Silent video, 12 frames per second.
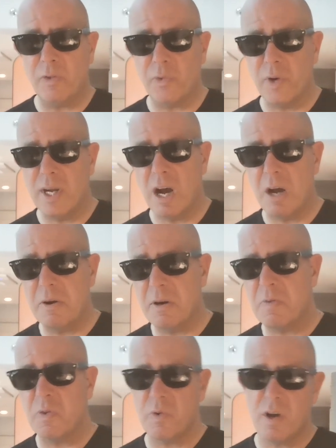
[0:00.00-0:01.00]

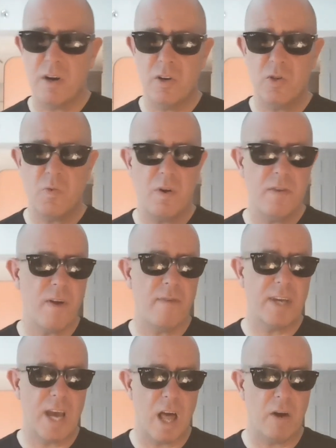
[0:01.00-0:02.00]
300,
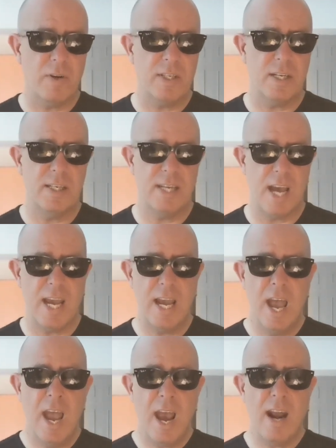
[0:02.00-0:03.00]
325 calories a
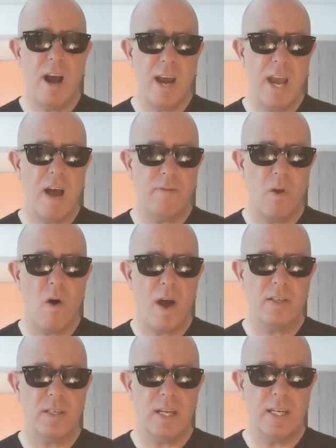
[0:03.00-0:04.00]
day, and I have
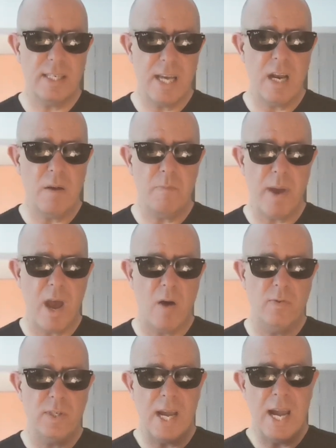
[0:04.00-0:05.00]
lost 10
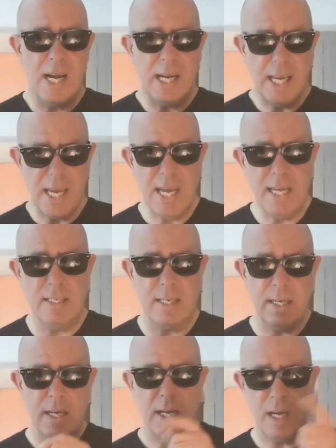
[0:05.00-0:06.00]
pounds
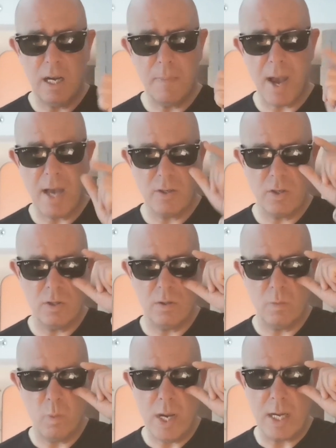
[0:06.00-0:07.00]
easy in the past
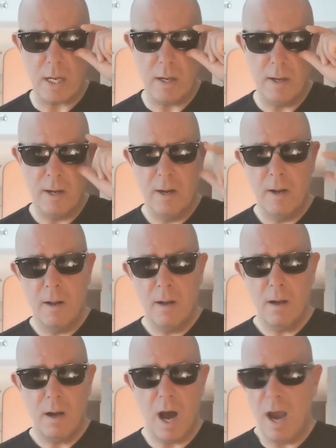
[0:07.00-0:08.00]
week.
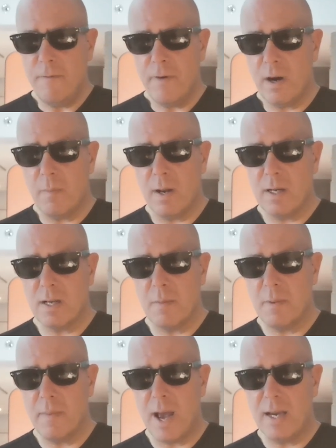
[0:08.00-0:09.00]
I figure by the
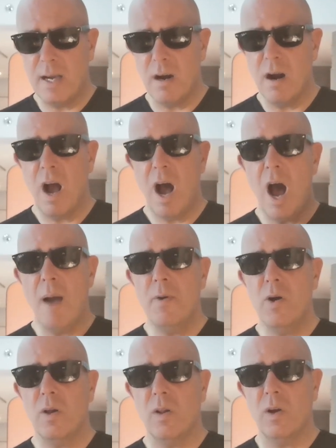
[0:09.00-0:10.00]
time I'm out of here,
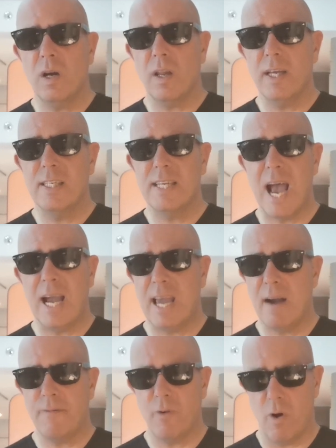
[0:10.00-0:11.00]
I'm gonna look like Zac
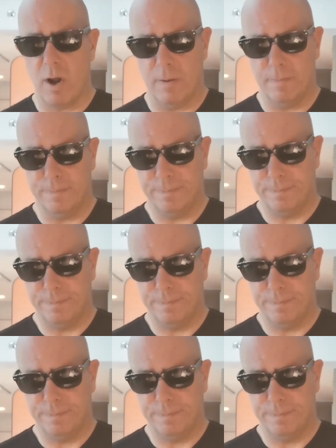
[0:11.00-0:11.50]
Efron.